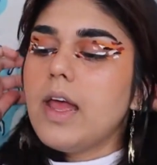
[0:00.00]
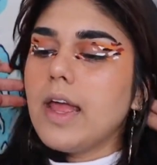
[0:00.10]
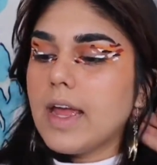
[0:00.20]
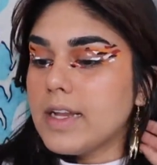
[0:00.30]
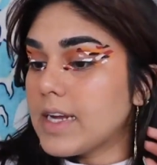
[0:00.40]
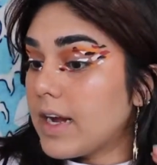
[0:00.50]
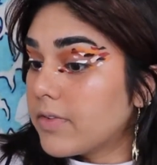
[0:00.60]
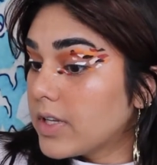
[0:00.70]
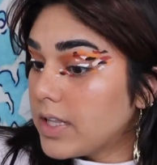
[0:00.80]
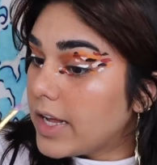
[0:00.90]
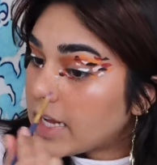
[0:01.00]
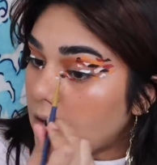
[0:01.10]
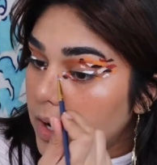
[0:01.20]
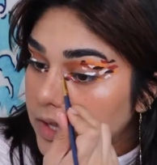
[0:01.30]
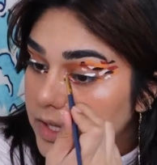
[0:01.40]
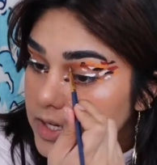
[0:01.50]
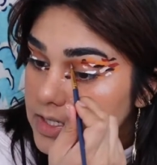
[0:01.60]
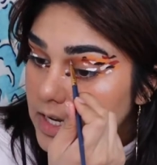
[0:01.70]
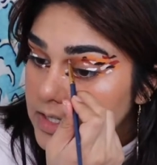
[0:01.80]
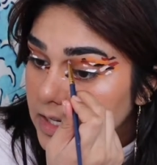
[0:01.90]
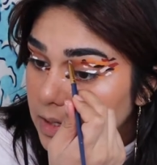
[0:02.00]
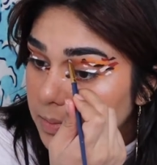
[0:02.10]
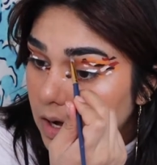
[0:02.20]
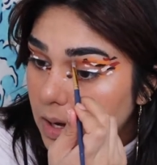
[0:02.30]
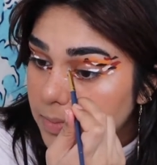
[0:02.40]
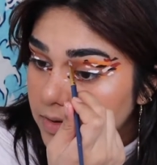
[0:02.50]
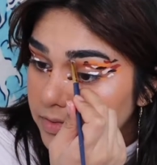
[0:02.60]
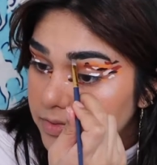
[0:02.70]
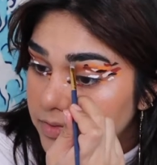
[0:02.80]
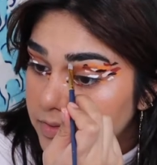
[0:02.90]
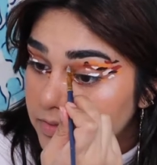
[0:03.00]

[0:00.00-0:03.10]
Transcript: and I really like how it looks as like a pop of